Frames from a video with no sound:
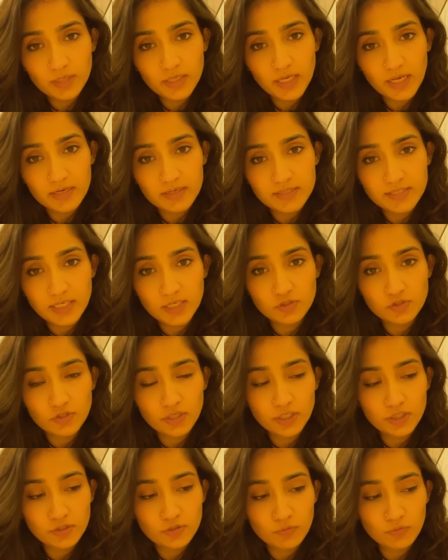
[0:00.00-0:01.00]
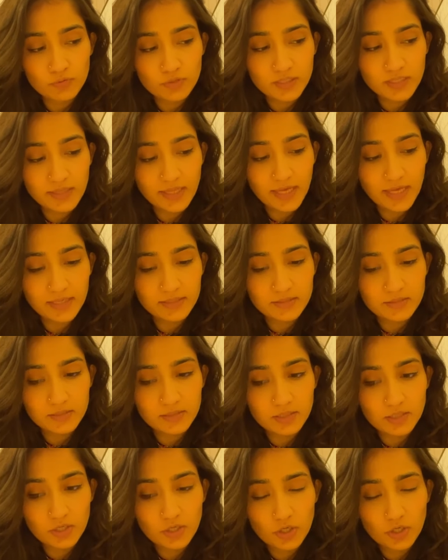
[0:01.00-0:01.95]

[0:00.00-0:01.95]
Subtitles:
we are essentially told that